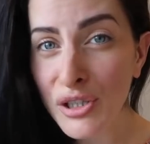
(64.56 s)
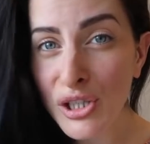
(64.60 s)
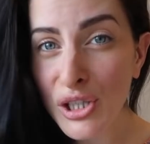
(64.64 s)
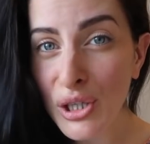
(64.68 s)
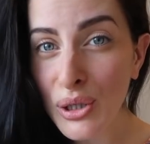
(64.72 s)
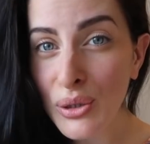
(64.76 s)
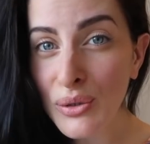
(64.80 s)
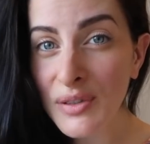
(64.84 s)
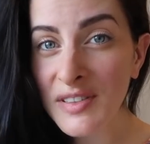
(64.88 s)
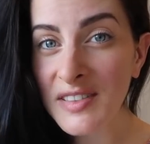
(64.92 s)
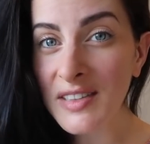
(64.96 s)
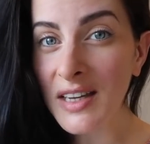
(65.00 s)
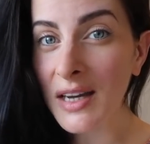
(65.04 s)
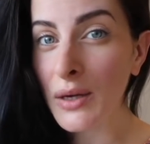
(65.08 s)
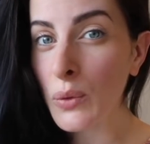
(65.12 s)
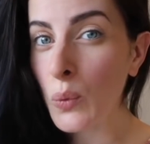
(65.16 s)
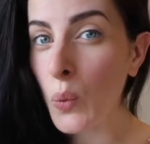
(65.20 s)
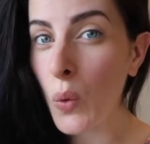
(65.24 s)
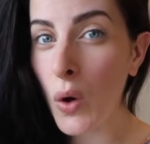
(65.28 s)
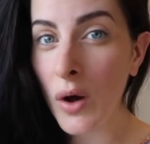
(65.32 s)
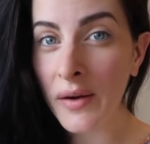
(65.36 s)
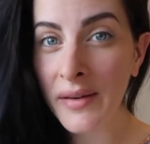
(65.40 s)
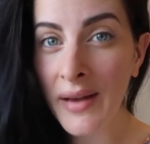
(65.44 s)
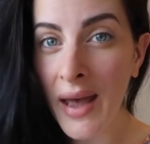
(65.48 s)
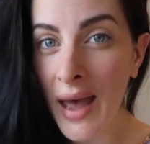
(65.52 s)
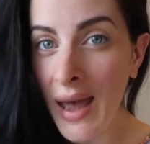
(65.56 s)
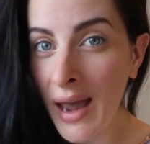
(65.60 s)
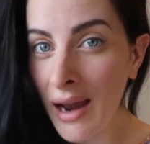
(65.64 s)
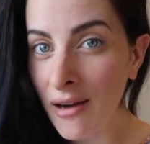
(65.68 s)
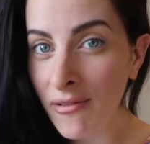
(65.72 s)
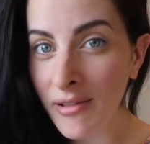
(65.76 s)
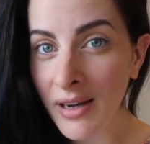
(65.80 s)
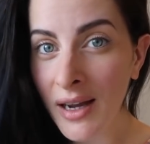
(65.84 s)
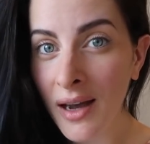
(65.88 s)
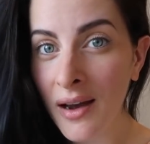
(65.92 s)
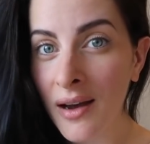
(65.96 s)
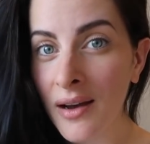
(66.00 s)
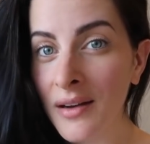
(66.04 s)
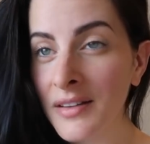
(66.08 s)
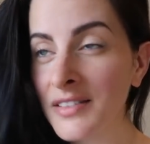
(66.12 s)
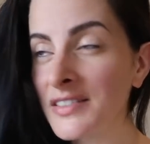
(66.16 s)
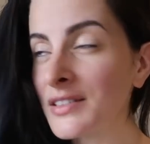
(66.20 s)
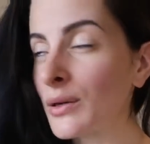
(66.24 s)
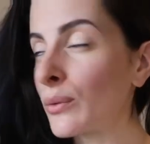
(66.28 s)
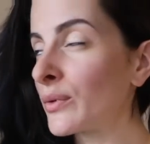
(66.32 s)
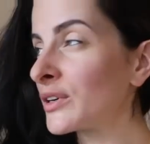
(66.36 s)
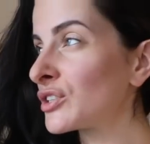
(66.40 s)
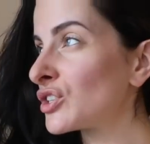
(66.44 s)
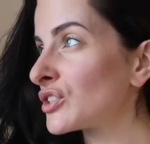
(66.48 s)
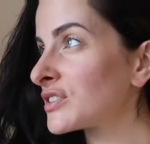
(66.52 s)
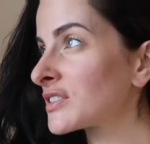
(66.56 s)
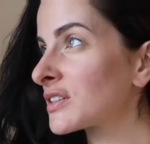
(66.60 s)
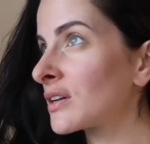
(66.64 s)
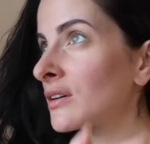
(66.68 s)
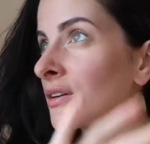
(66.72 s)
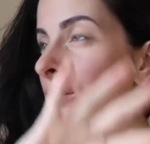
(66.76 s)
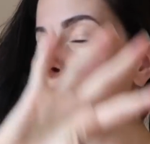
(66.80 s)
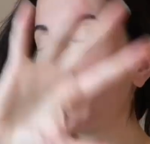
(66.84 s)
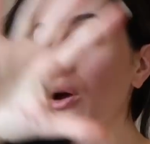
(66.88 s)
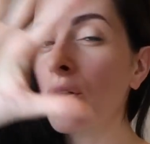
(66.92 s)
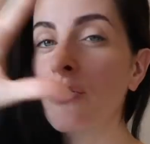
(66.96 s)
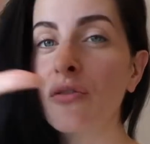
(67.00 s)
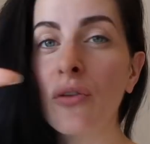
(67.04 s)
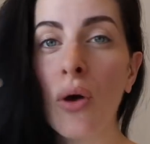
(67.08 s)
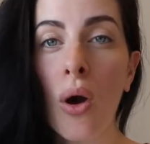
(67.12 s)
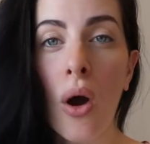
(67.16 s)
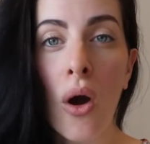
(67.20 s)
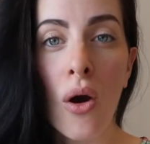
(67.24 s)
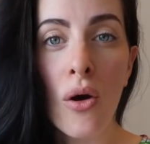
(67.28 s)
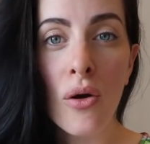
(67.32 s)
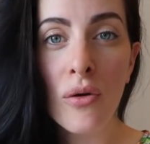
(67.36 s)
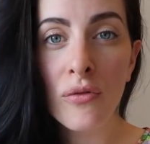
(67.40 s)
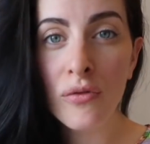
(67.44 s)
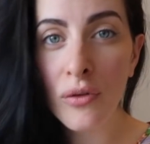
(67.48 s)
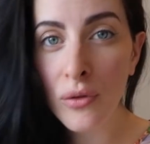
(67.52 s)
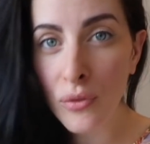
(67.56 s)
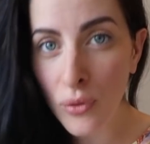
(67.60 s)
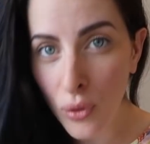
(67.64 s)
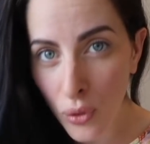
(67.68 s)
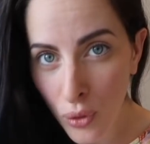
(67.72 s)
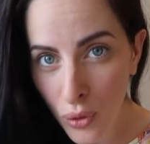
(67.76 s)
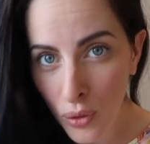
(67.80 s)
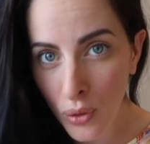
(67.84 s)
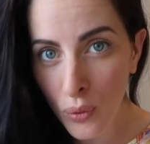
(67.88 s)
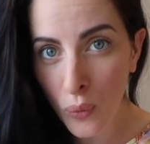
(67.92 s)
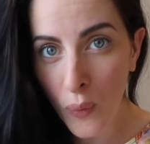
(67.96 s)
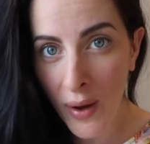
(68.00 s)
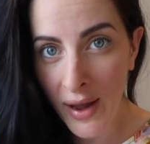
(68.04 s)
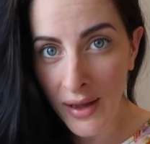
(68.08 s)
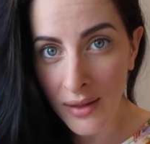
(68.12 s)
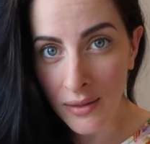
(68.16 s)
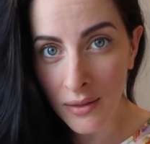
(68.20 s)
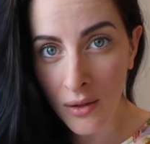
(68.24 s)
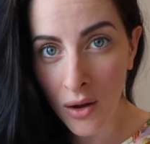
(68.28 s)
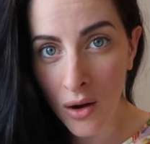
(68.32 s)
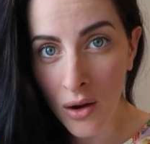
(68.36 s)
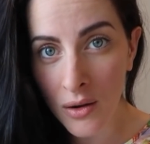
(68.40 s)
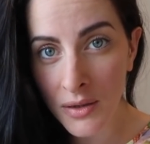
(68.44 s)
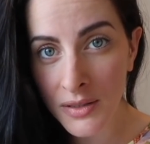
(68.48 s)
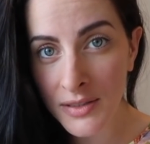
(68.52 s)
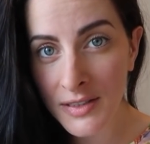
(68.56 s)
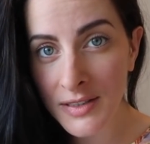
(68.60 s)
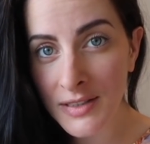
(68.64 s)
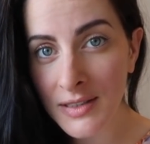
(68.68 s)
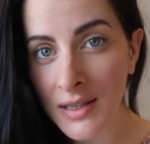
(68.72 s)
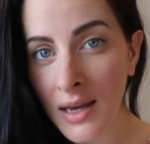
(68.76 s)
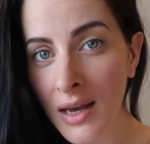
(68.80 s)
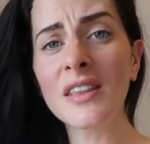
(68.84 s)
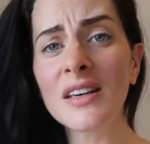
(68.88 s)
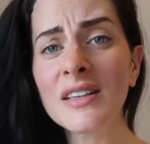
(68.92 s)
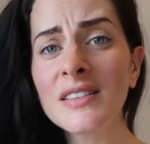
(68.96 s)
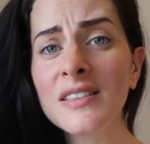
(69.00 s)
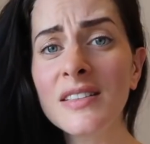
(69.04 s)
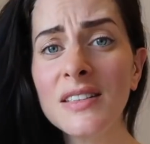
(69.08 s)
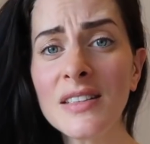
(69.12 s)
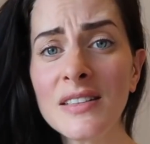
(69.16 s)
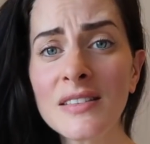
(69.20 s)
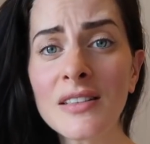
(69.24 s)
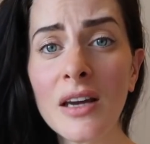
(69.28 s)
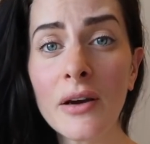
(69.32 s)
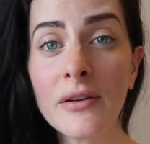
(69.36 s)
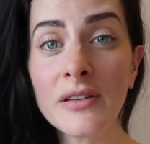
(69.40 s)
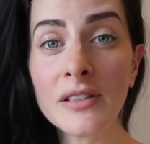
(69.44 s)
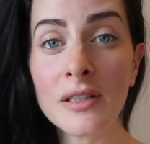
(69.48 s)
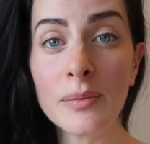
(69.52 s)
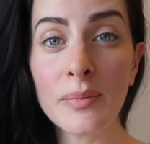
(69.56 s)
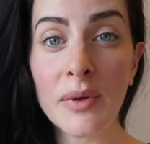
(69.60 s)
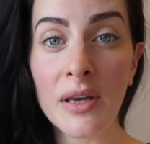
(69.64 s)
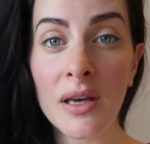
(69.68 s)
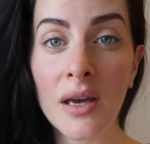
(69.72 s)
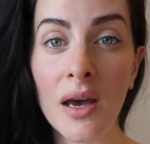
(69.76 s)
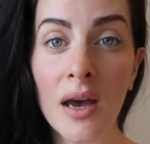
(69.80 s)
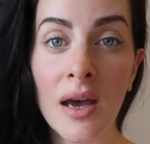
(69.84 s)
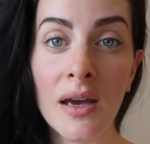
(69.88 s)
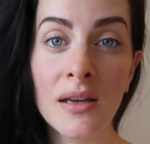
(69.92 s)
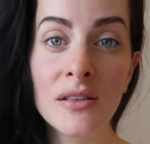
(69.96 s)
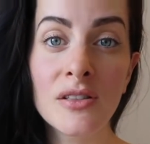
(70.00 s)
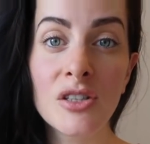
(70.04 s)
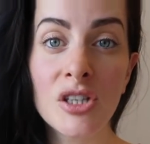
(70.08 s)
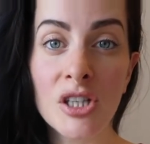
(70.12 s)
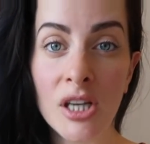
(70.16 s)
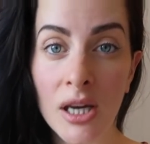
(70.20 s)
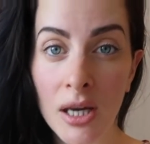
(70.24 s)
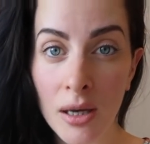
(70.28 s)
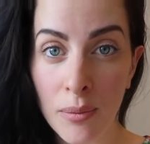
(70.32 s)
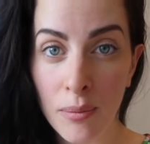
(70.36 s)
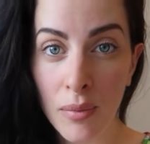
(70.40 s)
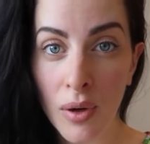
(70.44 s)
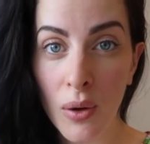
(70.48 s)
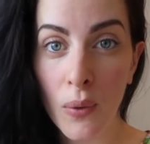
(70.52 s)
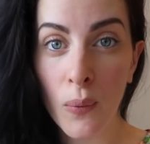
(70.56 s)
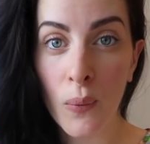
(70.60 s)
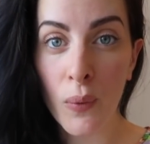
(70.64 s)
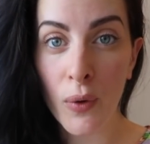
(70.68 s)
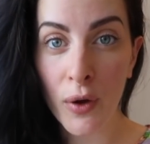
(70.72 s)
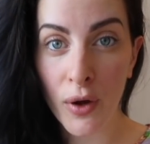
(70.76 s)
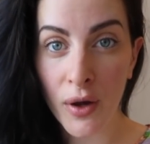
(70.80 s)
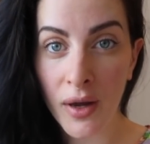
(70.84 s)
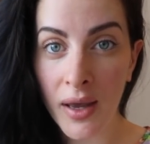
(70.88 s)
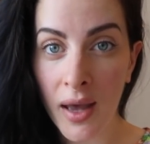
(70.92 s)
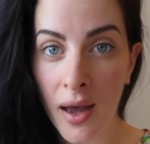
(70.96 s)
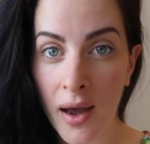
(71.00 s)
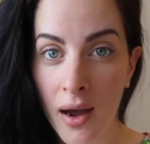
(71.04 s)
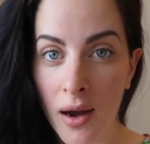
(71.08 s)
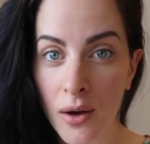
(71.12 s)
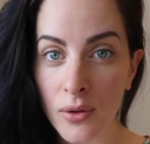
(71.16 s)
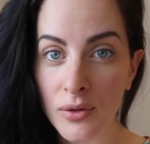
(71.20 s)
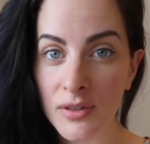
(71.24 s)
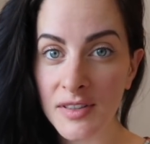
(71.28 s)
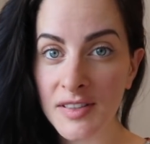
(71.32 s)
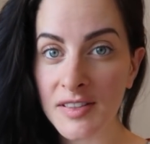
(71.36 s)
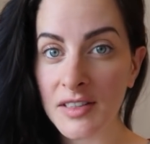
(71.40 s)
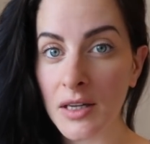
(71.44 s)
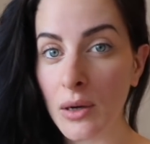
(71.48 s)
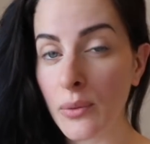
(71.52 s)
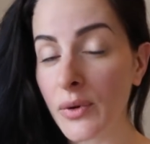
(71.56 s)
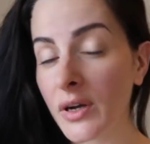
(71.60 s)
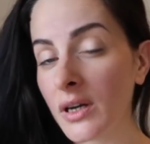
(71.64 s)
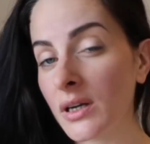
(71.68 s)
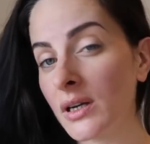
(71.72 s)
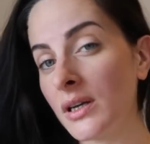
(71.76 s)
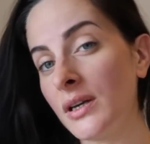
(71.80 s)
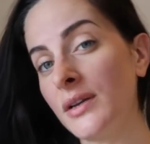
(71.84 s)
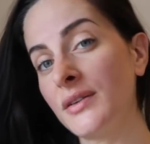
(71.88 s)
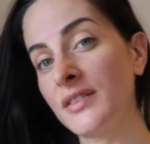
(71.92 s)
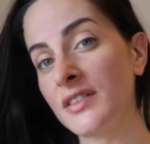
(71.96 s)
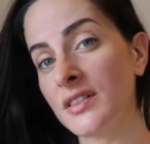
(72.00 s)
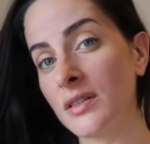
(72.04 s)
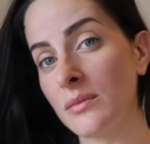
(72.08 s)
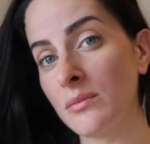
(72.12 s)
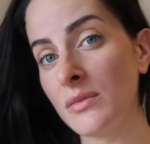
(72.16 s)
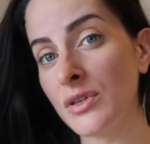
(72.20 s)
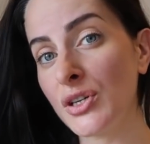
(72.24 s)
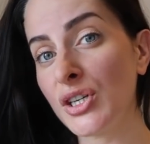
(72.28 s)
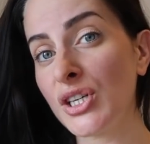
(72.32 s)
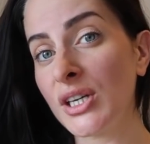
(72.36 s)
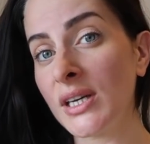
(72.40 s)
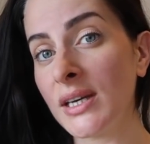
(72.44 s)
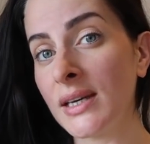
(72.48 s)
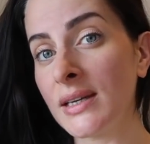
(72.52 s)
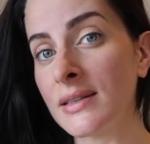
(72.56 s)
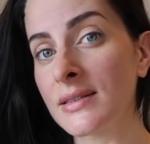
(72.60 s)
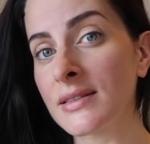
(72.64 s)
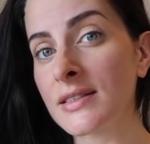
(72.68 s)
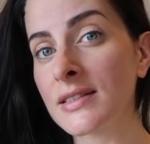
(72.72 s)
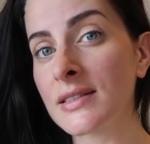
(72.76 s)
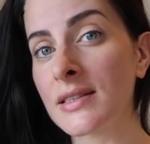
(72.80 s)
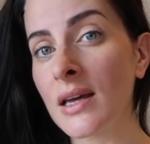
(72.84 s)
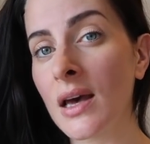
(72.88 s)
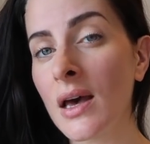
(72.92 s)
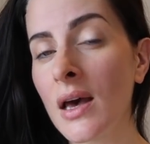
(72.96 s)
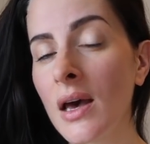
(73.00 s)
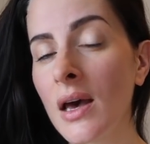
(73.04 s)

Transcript: reduce in one area, so we're just going to go for overall weight loss. This is going to be a gym workout, so we're going to use some machines,